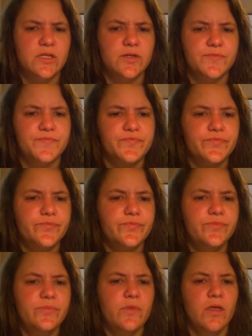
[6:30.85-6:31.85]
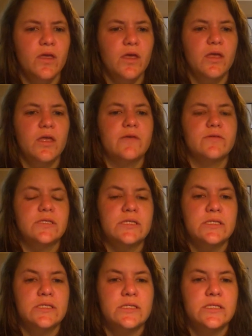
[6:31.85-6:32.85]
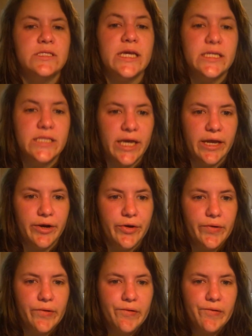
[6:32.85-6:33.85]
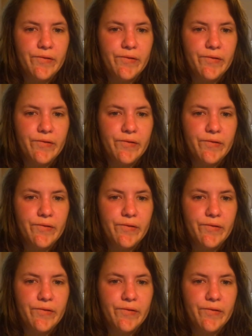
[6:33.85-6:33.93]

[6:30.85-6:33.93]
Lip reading: So he's a dictator.